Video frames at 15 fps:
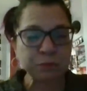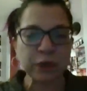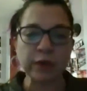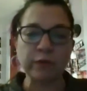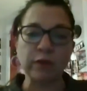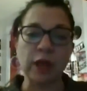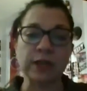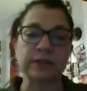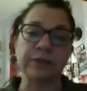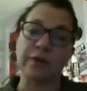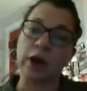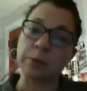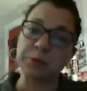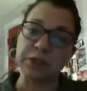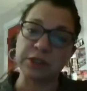You have lots of
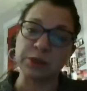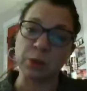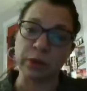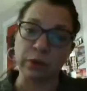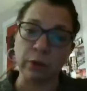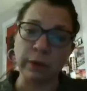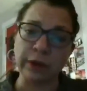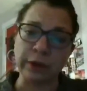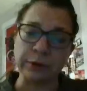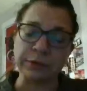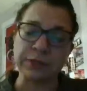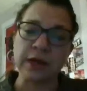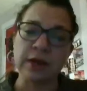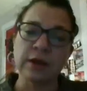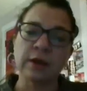options with
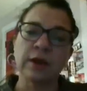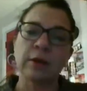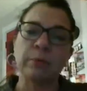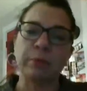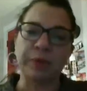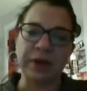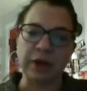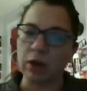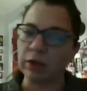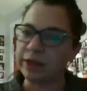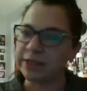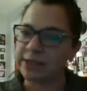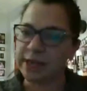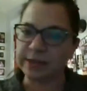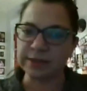oils, but all
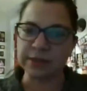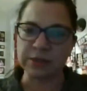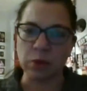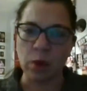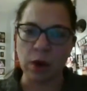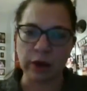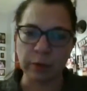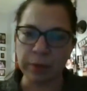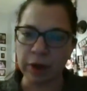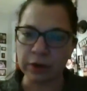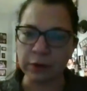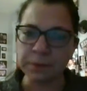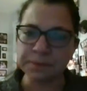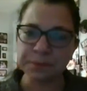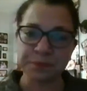it takes is a water
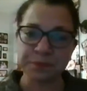bottle,